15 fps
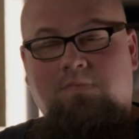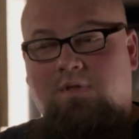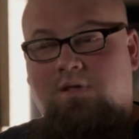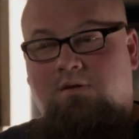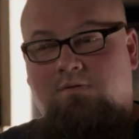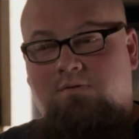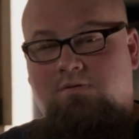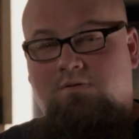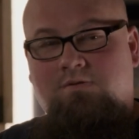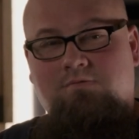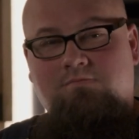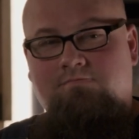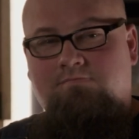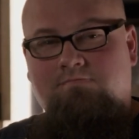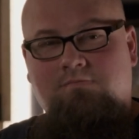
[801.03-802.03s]
Yeah, I
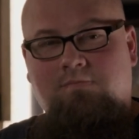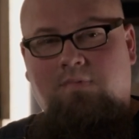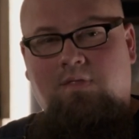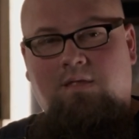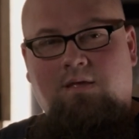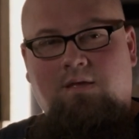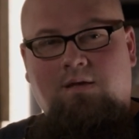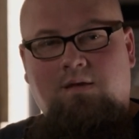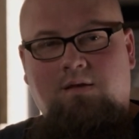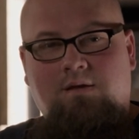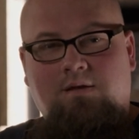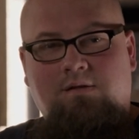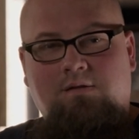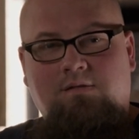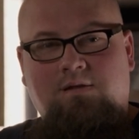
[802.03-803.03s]
just
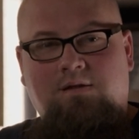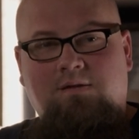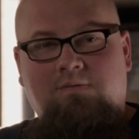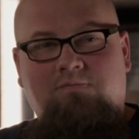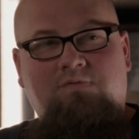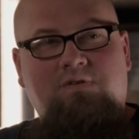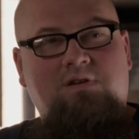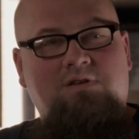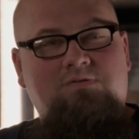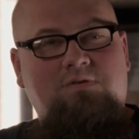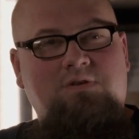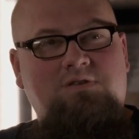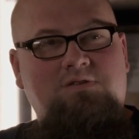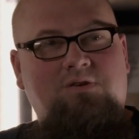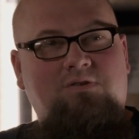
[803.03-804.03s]
let him finish
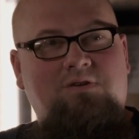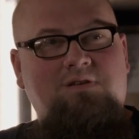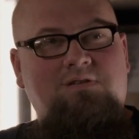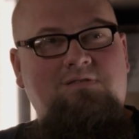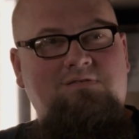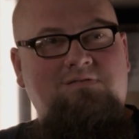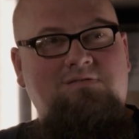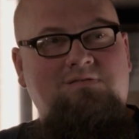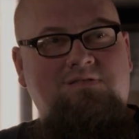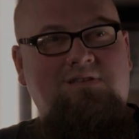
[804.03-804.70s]
what he started.